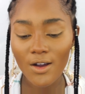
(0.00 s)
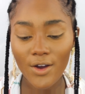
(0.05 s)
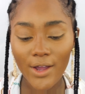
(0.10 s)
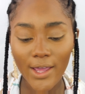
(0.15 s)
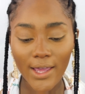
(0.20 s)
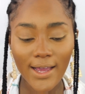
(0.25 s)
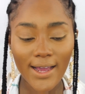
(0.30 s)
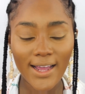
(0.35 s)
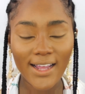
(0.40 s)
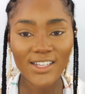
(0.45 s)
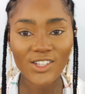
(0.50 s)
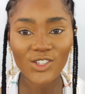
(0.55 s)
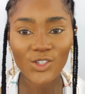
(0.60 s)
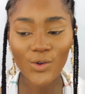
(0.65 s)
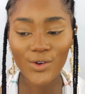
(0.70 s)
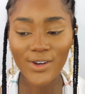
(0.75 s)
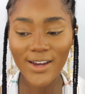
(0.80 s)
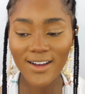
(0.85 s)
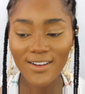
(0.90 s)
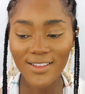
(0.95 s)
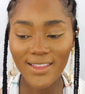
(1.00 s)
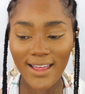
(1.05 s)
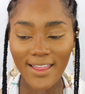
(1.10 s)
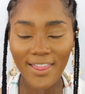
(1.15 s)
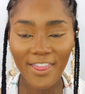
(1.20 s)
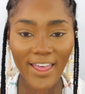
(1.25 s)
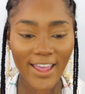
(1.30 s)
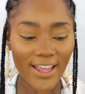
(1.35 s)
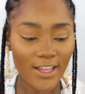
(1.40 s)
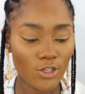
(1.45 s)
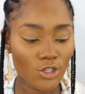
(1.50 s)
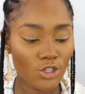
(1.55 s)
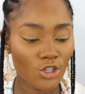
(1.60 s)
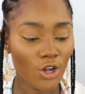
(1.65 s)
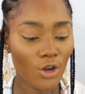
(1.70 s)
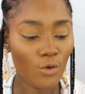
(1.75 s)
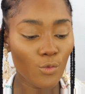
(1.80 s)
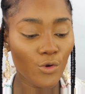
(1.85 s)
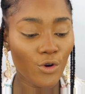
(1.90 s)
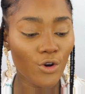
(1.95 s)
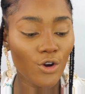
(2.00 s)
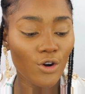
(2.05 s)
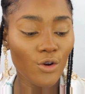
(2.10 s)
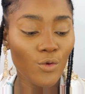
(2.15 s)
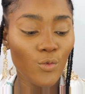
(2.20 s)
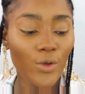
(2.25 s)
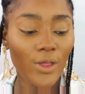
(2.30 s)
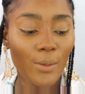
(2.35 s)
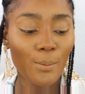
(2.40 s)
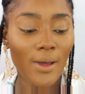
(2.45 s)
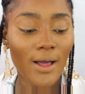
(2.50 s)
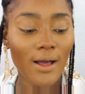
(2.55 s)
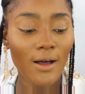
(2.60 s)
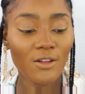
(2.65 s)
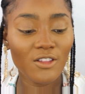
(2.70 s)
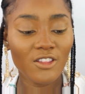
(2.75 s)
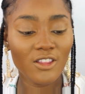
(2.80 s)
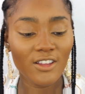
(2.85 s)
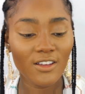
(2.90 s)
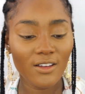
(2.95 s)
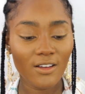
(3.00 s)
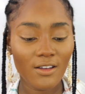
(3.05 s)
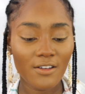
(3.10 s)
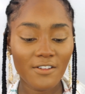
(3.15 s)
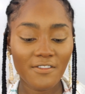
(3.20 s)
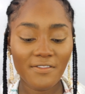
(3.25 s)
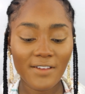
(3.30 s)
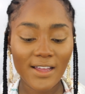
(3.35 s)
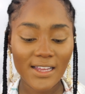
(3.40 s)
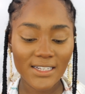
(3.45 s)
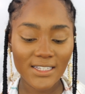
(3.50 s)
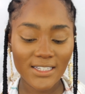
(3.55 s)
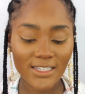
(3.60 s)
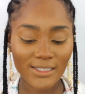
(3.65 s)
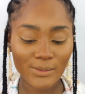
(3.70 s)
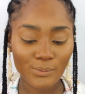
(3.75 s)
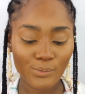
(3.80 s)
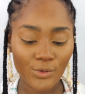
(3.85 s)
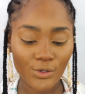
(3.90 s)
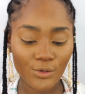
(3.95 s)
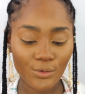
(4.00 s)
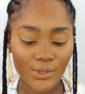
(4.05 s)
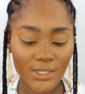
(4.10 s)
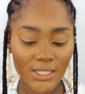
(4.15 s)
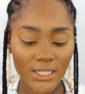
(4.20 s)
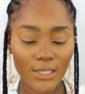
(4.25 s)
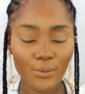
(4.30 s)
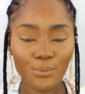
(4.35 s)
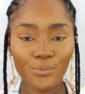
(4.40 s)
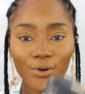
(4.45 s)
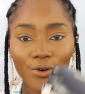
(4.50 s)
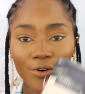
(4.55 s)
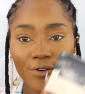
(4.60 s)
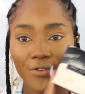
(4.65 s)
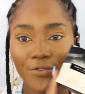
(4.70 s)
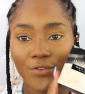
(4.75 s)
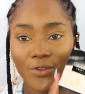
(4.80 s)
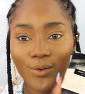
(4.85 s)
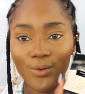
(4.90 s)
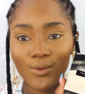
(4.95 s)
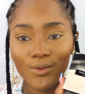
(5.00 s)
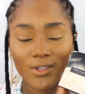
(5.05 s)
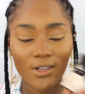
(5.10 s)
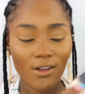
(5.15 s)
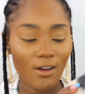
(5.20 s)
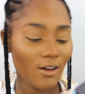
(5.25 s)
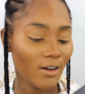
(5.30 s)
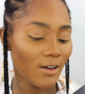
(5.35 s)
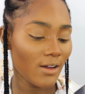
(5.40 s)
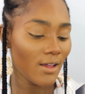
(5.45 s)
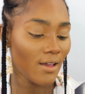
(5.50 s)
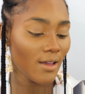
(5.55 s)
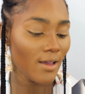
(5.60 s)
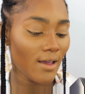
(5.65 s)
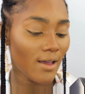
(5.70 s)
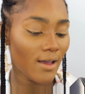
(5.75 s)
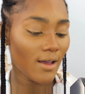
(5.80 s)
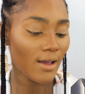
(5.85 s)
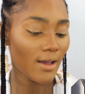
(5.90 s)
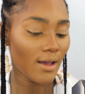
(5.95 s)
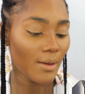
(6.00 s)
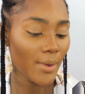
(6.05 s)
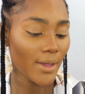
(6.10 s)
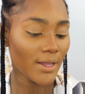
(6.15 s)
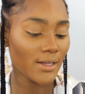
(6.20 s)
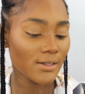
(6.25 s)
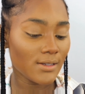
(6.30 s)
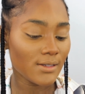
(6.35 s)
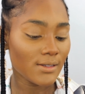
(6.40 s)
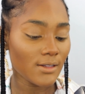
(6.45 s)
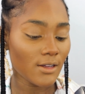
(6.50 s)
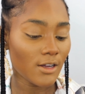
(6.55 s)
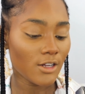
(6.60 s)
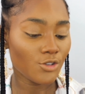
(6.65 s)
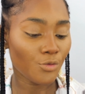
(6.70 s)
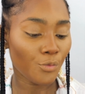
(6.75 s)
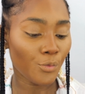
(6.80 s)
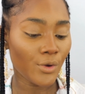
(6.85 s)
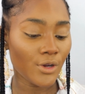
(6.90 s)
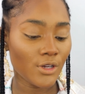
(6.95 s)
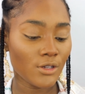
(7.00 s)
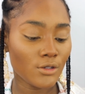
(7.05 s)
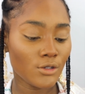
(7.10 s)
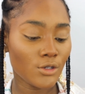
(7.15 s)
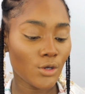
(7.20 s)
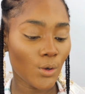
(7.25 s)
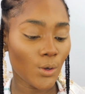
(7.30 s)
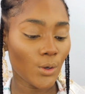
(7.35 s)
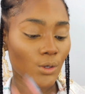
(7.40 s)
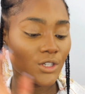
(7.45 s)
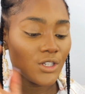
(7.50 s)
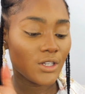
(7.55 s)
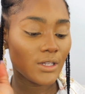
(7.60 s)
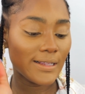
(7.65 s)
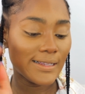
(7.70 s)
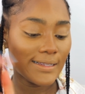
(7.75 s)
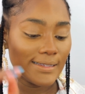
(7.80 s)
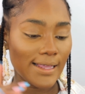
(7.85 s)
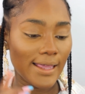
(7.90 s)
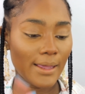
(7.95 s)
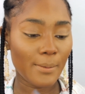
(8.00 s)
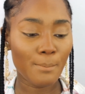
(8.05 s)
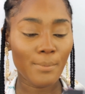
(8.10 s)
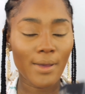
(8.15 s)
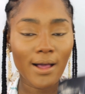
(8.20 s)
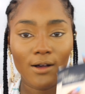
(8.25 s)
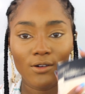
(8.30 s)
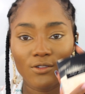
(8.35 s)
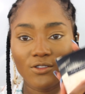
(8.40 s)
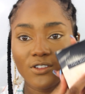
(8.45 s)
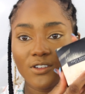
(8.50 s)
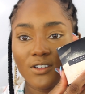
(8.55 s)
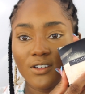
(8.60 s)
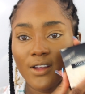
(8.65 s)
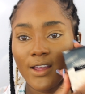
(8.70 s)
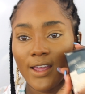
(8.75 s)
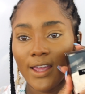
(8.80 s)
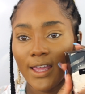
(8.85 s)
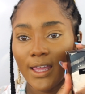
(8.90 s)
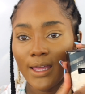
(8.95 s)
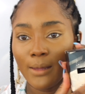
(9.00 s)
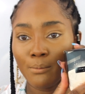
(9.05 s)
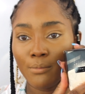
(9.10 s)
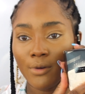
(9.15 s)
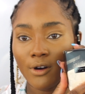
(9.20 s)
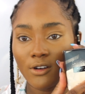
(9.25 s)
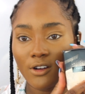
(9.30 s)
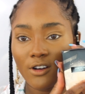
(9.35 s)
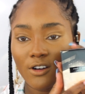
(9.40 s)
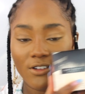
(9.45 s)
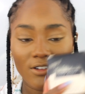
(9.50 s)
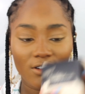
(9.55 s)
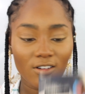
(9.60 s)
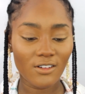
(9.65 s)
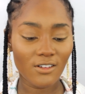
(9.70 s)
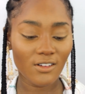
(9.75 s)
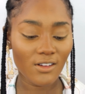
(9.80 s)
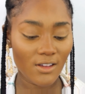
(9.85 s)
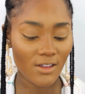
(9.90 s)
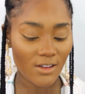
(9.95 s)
Okay guys, so now that that is done, we're gonna whip out the Fenty Beauty Pro Filter Instant Retouch Setting Powder in Banana.